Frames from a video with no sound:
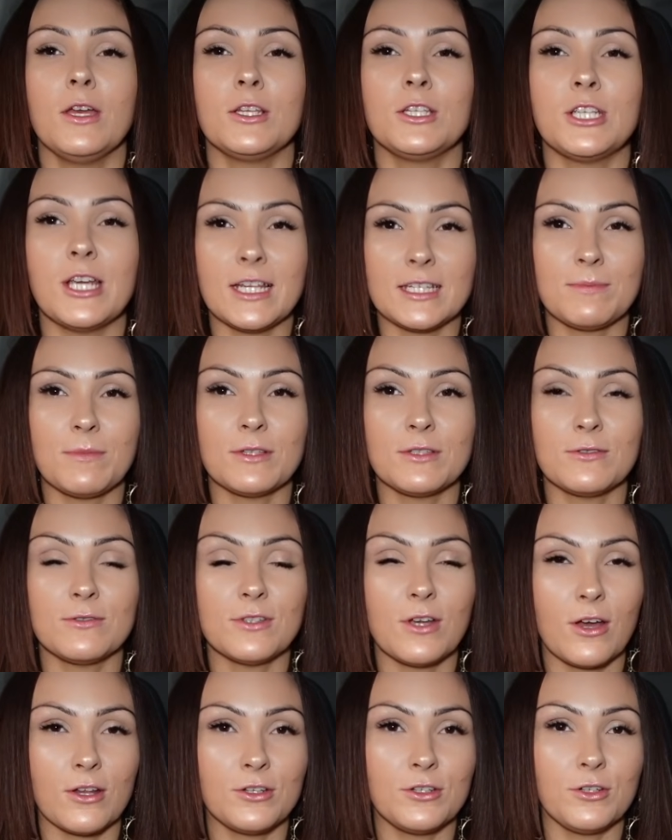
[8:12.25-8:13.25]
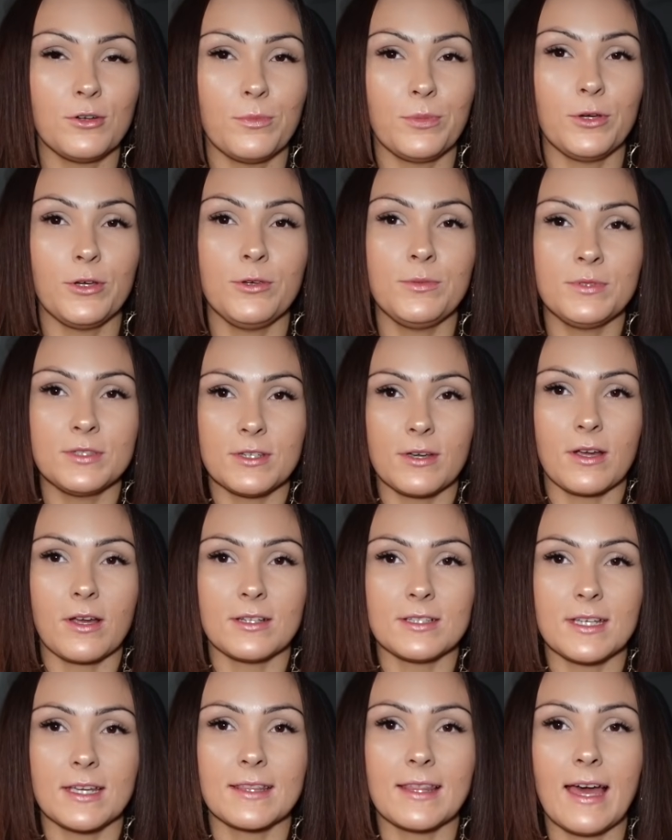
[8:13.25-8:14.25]
chest muscles are under your boobs, so it
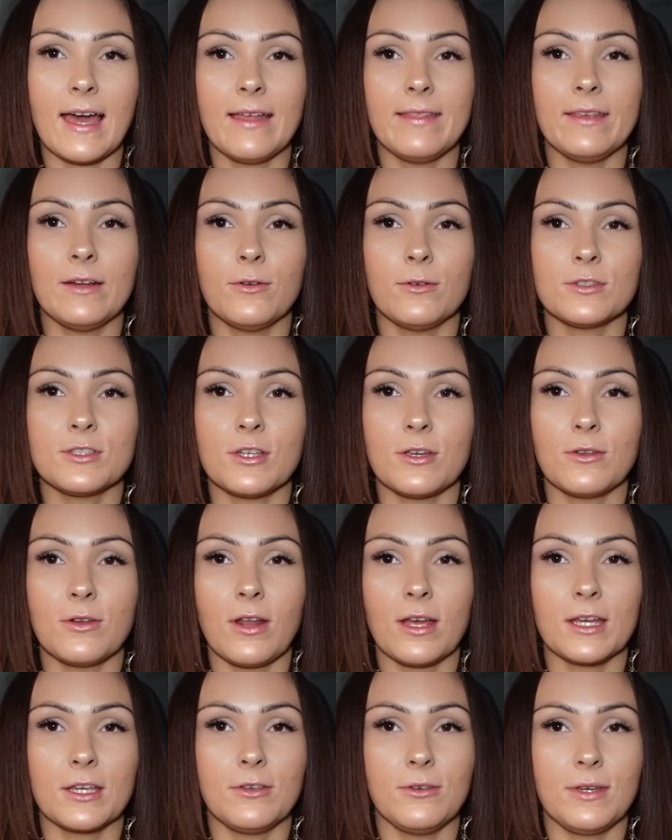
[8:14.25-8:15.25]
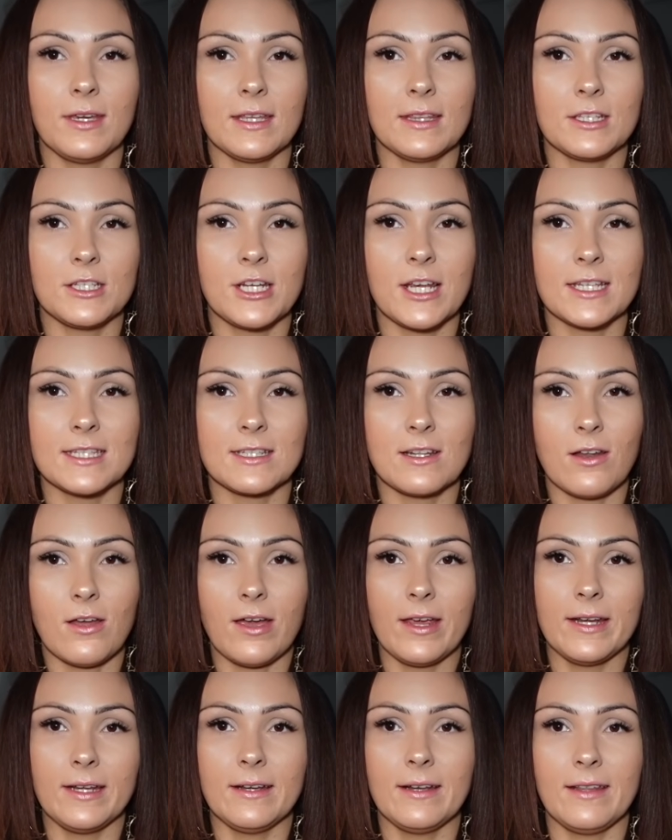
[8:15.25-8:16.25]
goes like that, and then also like you get the chest
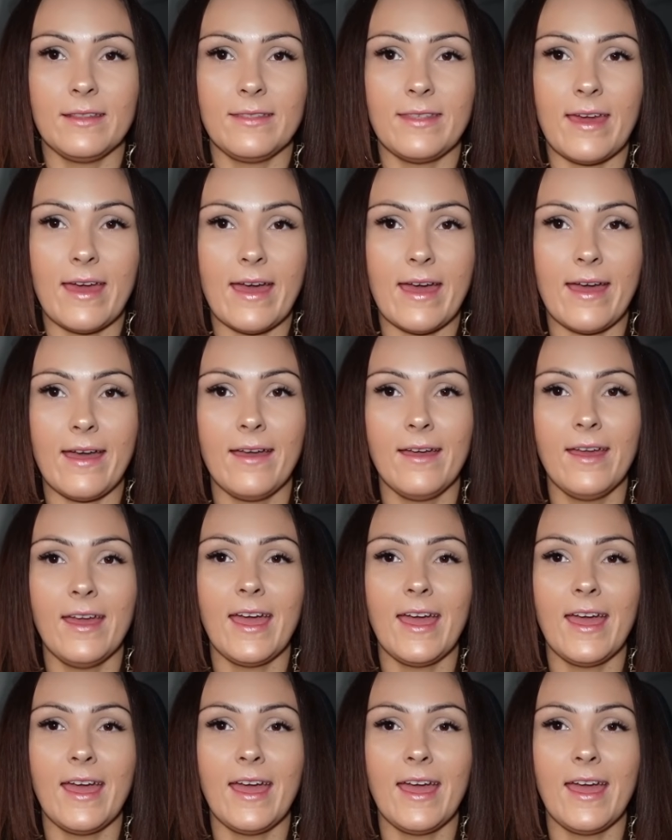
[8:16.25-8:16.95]
line there,